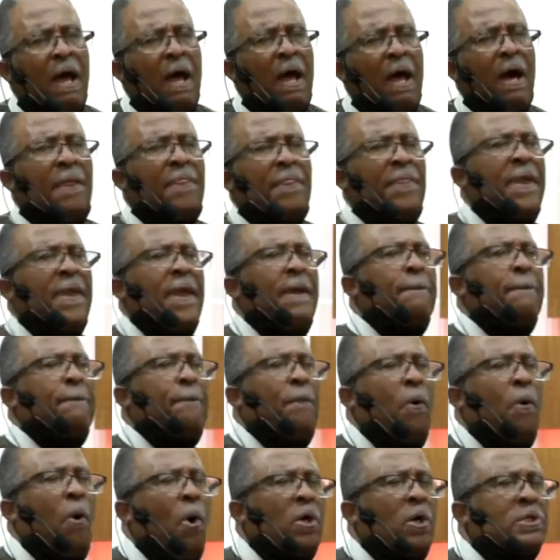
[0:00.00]
of the
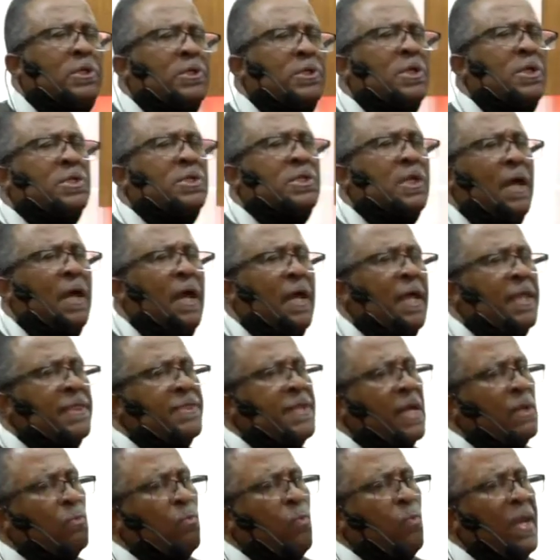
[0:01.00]
importance
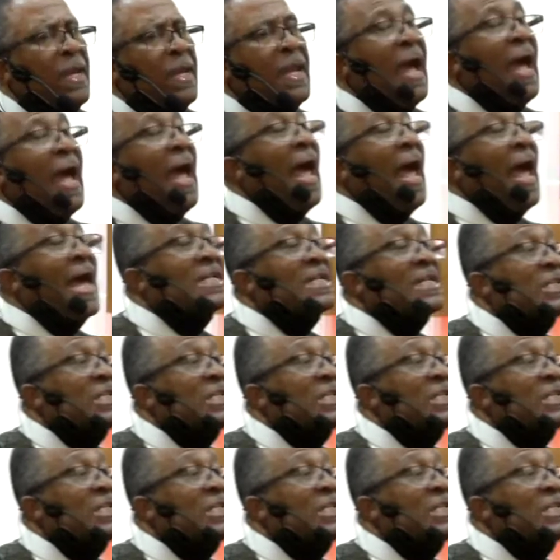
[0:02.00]
that we ask